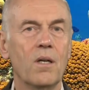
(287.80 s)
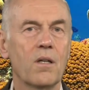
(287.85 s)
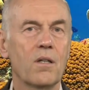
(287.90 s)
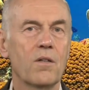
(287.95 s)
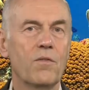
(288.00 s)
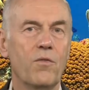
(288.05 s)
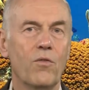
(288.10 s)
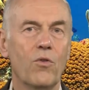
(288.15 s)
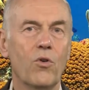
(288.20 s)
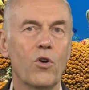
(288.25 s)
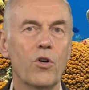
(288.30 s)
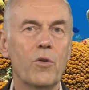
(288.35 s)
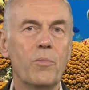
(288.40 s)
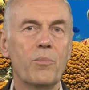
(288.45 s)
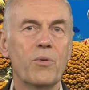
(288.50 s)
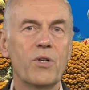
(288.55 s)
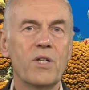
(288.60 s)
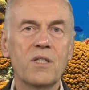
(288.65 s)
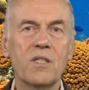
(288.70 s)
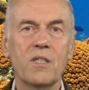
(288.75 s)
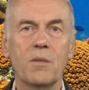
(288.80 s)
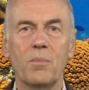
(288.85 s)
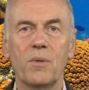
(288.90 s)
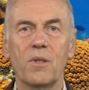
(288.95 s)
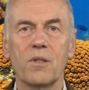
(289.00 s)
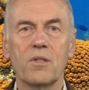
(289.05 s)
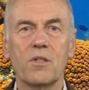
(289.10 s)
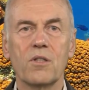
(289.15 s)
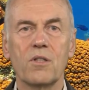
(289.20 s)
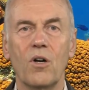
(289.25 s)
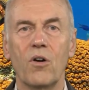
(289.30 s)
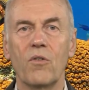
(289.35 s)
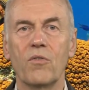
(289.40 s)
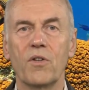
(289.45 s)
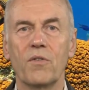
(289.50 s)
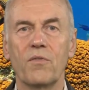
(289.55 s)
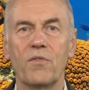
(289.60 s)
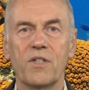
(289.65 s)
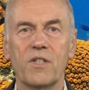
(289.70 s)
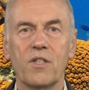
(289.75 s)
The four principles of
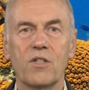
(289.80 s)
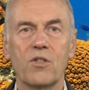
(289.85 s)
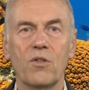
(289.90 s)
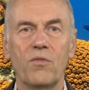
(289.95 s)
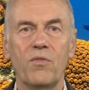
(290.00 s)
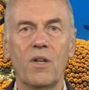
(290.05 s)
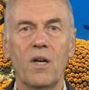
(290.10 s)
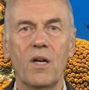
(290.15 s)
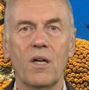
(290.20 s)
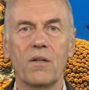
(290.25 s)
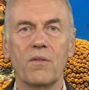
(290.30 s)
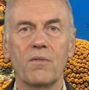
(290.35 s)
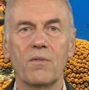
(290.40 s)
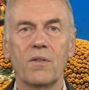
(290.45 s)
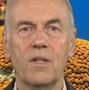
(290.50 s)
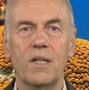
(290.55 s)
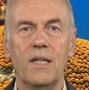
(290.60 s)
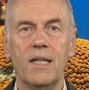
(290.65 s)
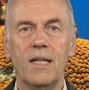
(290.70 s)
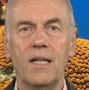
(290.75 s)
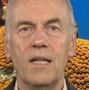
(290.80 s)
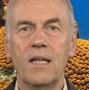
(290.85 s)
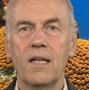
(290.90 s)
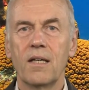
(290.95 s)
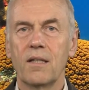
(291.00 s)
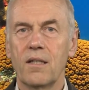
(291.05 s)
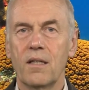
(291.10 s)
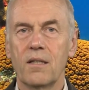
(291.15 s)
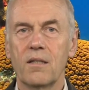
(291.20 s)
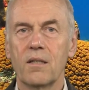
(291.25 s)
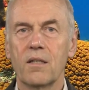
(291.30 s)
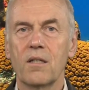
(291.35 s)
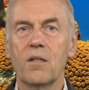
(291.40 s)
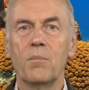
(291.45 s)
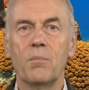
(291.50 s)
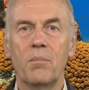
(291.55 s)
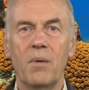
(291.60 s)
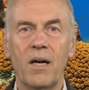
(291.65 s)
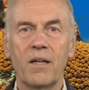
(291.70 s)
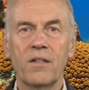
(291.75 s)
the physics of life, that
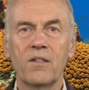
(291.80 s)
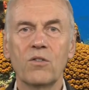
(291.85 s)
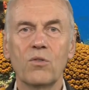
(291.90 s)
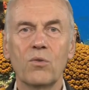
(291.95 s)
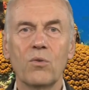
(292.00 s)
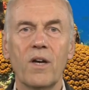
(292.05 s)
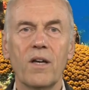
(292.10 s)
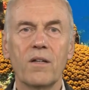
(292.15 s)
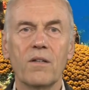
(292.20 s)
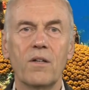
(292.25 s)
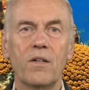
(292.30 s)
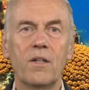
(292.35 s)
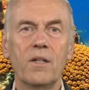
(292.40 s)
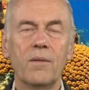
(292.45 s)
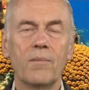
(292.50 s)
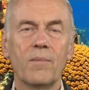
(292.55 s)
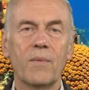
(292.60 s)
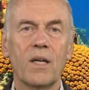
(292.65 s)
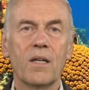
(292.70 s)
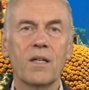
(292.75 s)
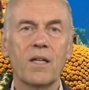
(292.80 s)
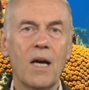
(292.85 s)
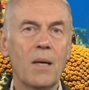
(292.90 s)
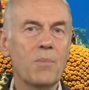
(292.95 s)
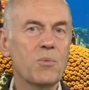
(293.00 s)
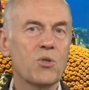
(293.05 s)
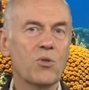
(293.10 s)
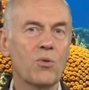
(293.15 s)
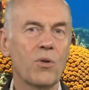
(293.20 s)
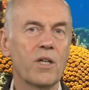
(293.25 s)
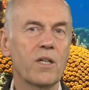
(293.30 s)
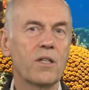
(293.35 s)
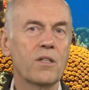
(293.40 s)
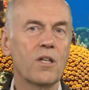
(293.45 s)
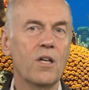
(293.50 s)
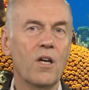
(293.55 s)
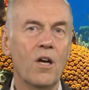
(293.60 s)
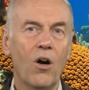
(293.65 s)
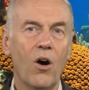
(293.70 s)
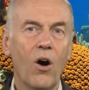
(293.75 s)
combines together, encapsulate
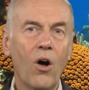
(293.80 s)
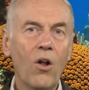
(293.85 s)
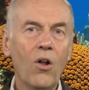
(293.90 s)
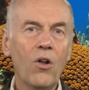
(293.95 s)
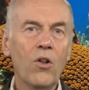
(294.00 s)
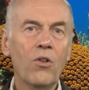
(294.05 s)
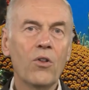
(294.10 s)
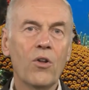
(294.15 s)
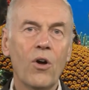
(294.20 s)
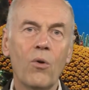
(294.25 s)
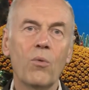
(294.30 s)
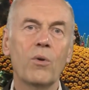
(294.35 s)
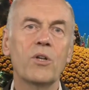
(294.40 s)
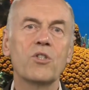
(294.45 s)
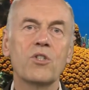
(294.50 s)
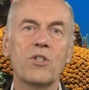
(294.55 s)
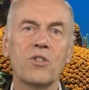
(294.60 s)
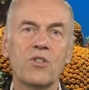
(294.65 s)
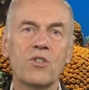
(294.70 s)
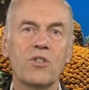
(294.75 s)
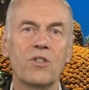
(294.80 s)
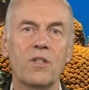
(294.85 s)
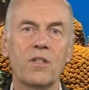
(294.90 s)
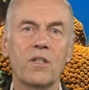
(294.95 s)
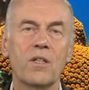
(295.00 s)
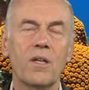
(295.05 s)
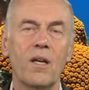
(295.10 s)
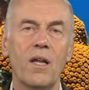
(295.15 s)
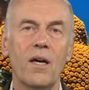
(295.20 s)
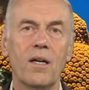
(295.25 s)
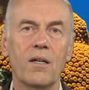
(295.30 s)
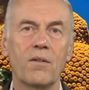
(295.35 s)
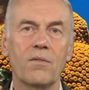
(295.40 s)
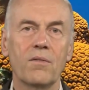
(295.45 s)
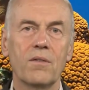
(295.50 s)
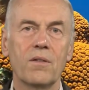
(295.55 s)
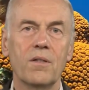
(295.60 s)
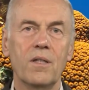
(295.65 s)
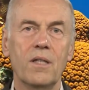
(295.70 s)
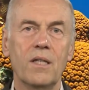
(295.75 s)
all knowledge concerning
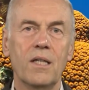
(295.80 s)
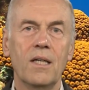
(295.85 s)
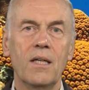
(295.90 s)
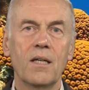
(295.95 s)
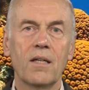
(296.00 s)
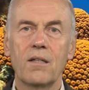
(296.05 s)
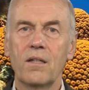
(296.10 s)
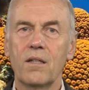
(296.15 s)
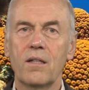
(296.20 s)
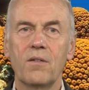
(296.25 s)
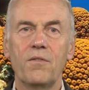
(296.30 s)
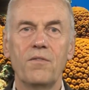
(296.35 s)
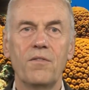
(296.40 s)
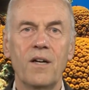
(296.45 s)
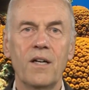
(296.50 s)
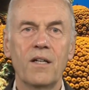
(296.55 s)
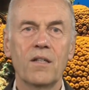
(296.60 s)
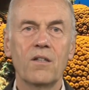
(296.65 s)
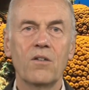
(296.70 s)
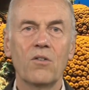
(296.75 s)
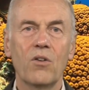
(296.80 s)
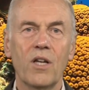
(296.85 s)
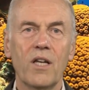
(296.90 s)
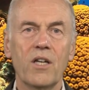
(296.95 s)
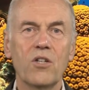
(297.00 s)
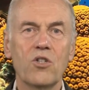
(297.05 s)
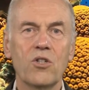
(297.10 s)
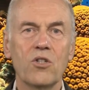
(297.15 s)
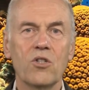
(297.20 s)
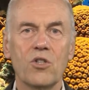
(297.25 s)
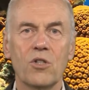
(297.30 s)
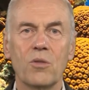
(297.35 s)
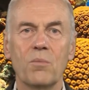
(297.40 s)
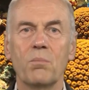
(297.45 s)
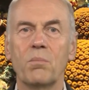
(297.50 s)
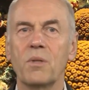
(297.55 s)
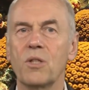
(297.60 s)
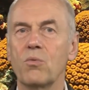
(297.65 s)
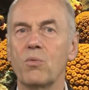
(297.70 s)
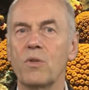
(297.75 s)
life. They define the
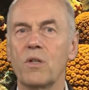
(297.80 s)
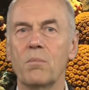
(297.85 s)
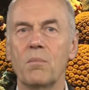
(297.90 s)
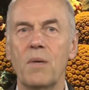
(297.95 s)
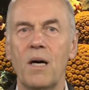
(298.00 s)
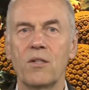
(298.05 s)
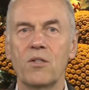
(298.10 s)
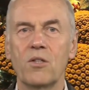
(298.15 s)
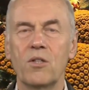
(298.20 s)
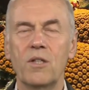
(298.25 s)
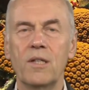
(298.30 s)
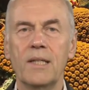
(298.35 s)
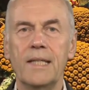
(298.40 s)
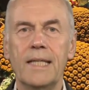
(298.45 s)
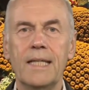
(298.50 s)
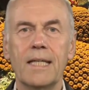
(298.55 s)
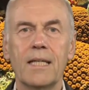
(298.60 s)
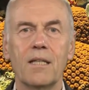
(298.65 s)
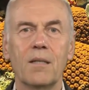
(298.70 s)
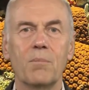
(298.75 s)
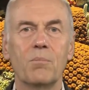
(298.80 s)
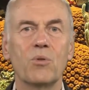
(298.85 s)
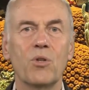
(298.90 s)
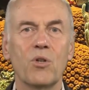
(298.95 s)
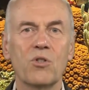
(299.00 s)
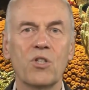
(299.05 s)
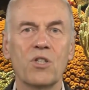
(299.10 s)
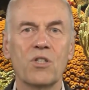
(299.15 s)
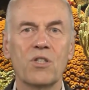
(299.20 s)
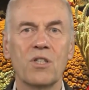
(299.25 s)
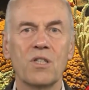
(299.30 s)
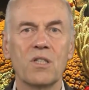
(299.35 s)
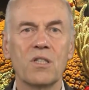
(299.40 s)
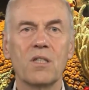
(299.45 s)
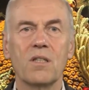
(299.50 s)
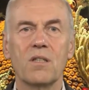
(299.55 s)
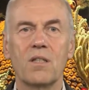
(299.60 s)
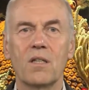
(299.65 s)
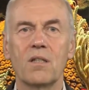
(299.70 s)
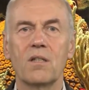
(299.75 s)
relationship between matter, the
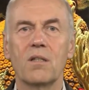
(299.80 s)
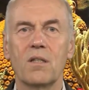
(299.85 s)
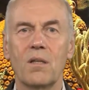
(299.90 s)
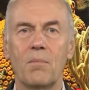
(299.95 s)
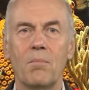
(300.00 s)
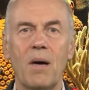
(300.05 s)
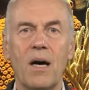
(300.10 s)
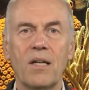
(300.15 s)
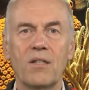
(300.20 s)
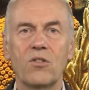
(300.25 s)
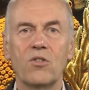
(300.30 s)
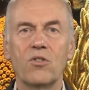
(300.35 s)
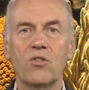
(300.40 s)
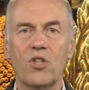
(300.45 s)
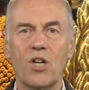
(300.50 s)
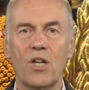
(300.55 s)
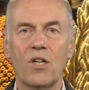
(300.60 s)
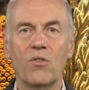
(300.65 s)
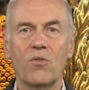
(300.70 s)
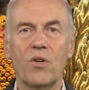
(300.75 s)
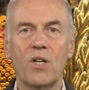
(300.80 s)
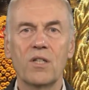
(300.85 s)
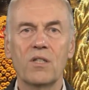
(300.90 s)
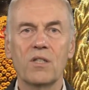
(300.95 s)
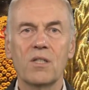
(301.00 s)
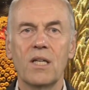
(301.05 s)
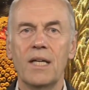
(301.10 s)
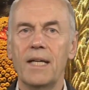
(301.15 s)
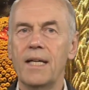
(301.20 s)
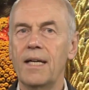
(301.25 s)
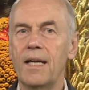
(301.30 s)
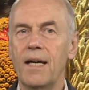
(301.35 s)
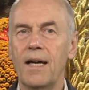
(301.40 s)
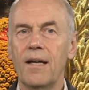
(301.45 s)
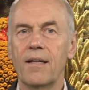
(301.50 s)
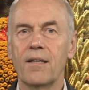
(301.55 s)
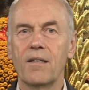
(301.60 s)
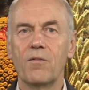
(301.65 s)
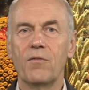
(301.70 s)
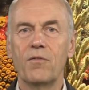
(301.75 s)
processes that the matter generates, and the